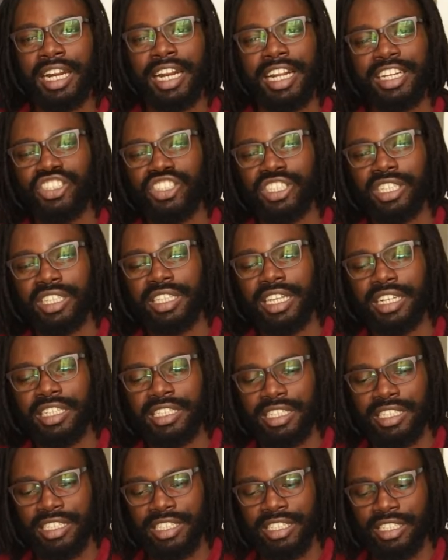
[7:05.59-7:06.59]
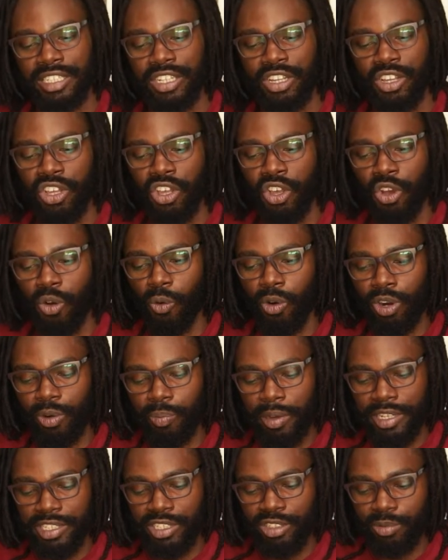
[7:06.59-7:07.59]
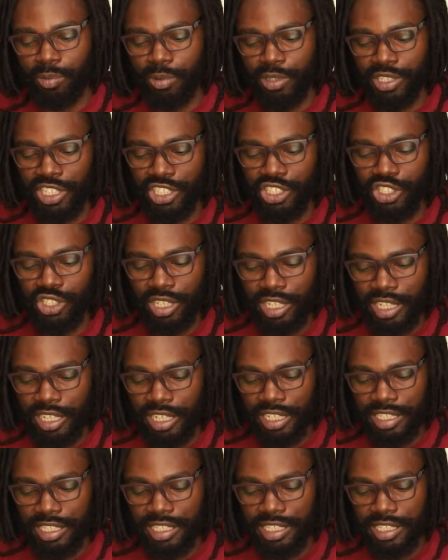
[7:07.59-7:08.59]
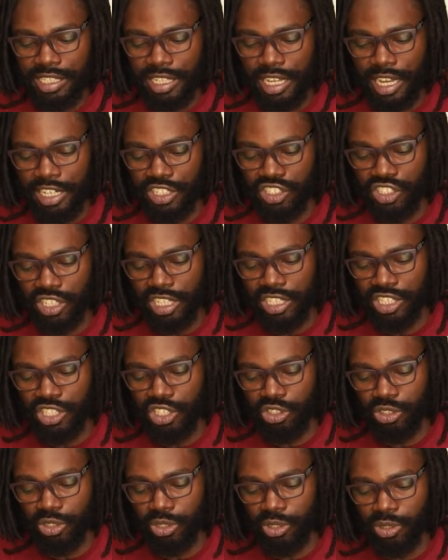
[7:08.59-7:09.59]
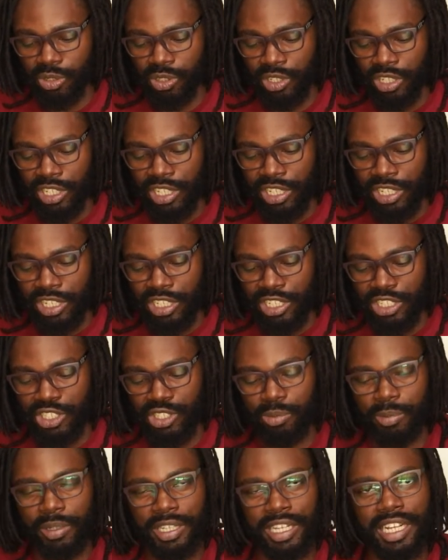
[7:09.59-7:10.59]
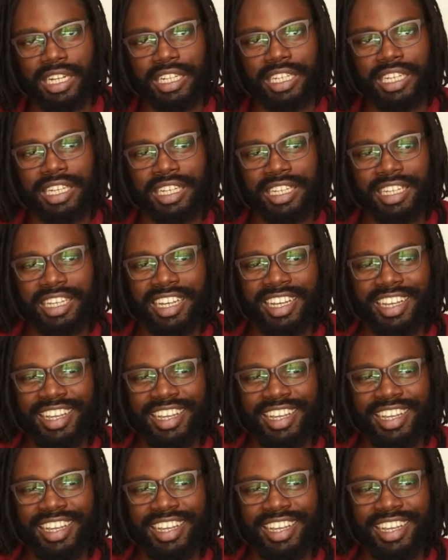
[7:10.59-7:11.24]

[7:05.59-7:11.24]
a nutshell, that is what personal protection is. And just to be clear,